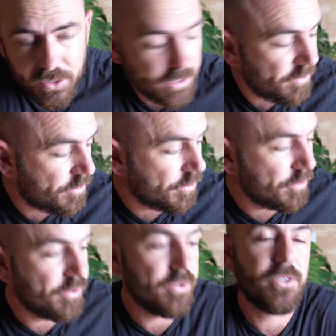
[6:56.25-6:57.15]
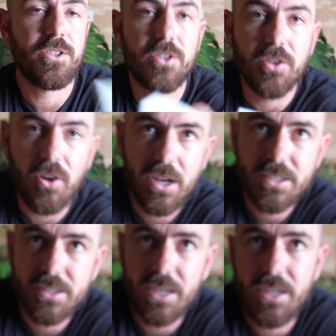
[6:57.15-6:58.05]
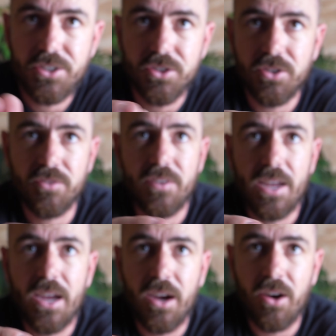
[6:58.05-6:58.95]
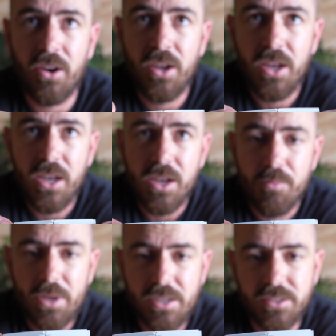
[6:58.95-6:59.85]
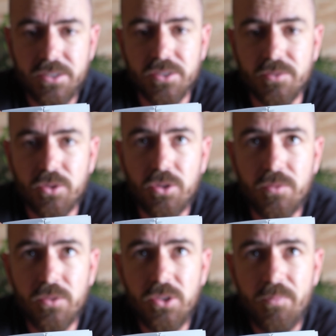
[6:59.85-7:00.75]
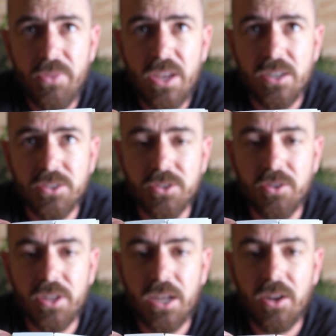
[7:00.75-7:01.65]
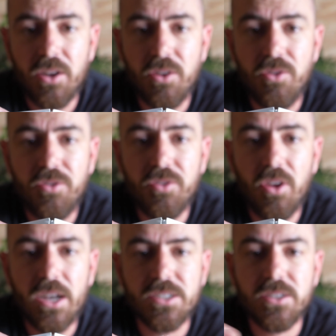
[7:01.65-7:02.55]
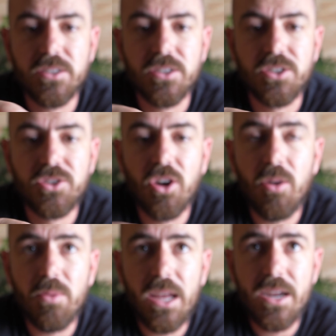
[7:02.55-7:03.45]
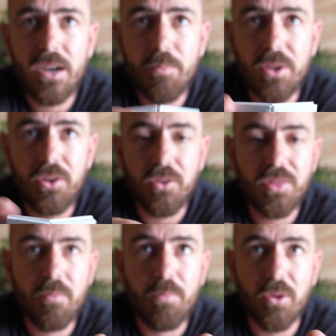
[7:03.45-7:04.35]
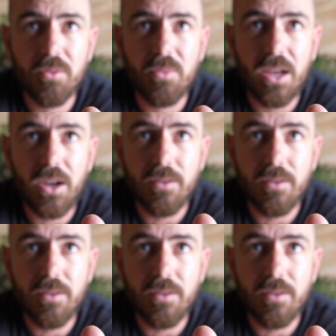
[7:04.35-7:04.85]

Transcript: need to slice each of our pieces of core flute so that you slice the top layer but not the bottom layer.